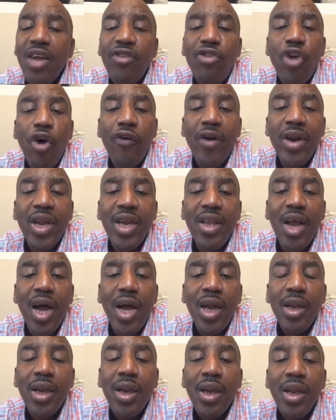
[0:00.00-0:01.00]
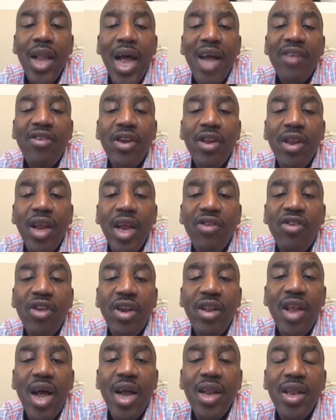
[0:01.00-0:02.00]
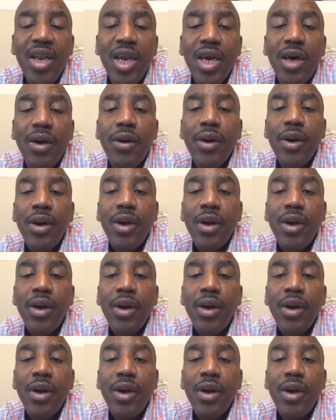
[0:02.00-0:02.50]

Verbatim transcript: it's already done. That's a it's a done deal.